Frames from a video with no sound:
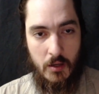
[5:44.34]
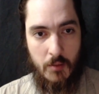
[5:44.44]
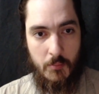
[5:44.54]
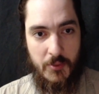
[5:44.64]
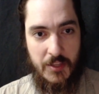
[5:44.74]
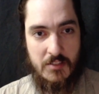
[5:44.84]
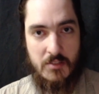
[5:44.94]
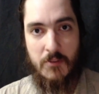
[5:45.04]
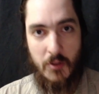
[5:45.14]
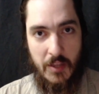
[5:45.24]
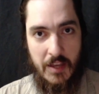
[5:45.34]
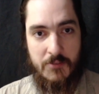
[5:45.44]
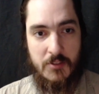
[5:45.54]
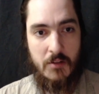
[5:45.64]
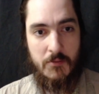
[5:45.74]
things of the
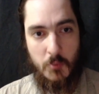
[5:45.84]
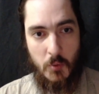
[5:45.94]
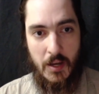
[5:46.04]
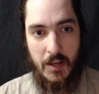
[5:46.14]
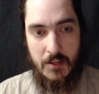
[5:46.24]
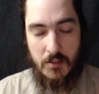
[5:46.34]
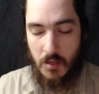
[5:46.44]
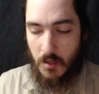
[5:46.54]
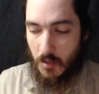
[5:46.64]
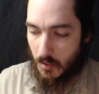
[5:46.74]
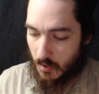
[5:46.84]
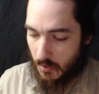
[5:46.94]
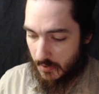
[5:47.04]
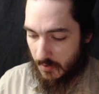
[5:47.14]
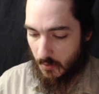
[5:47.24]
left and of the right.
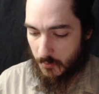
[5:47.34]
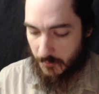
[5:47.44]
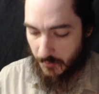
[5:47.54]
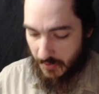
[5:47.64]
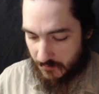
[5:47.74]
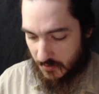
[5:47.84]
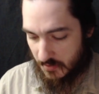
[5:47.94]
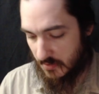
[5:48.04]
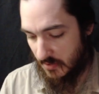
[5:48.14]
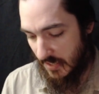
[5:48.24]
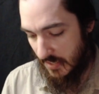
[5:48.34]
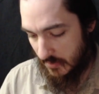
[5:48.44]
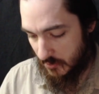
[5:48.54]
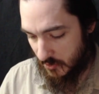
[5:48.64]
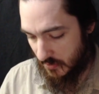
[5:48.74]
On the left, in this
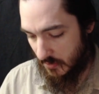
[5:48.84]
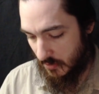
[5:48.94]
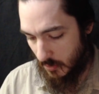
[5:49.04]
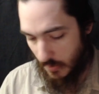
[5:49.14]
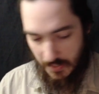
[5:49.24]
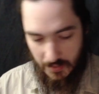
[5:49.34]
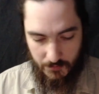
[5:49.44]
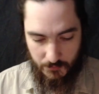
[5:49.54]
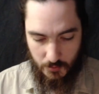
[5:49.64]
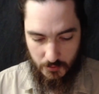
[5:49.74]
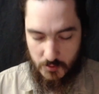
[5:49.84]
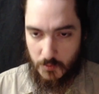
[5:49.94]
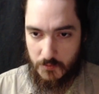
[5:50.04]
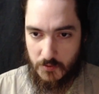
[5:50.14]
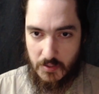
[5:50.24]
case, you have, well, let's
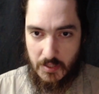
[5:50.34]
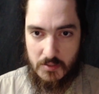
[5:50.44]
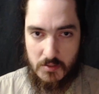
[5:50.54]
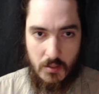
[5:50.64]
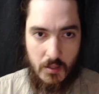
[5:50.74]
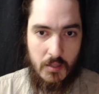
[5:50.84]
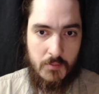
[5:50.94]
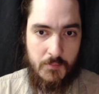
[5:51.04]
move to the next slide.